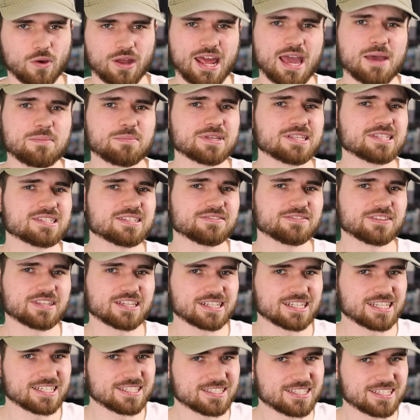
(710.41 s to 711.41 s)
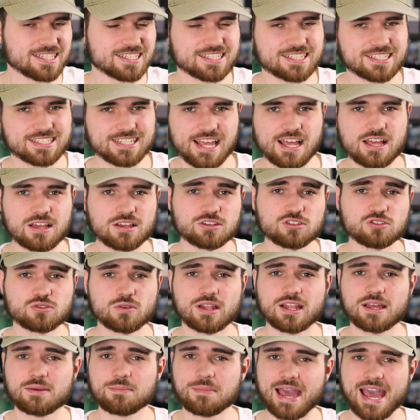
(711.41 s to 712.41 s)
What happens if the listing sells
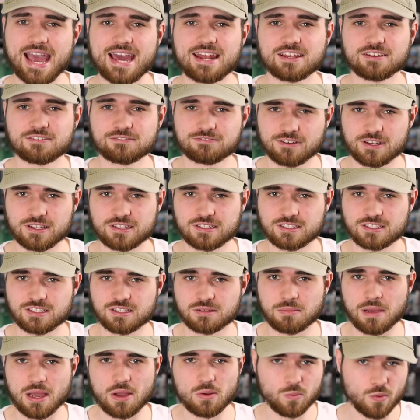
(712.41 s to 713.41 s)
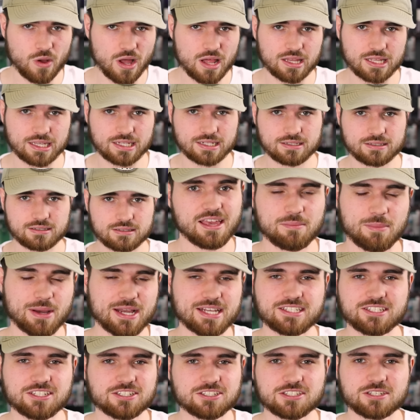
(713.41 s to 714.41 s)
while I'm adding funds to my wallet? Am
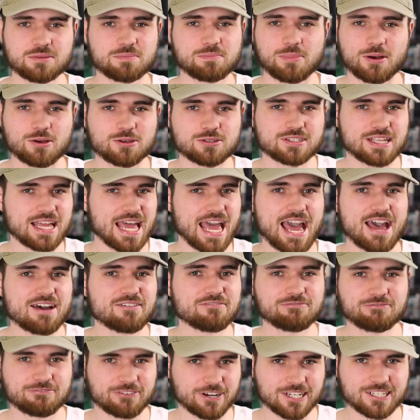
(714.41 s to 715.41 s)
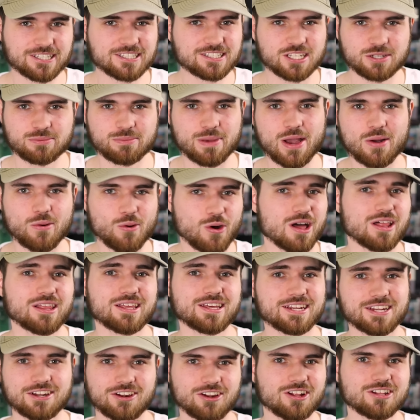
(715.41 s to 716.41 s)
I just supposed to have funds in my
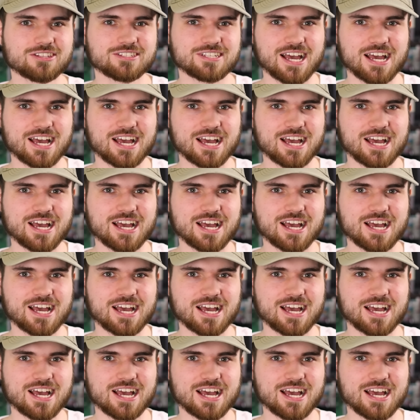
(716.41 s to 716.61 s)
wallet at all